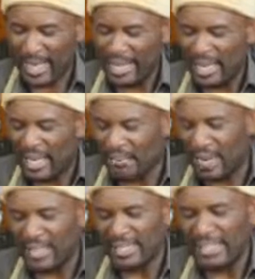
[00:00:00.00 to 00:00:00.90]
and then I
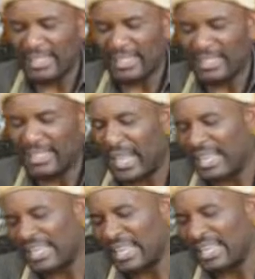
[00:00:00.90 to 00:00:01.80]
find that in
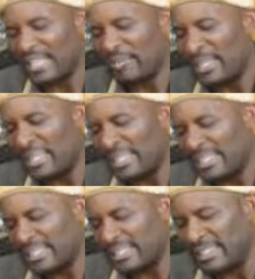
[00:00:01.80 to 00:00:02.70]
Isaiah chapter
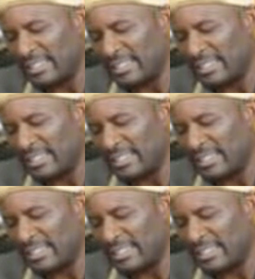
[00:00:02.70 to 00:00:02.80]
19,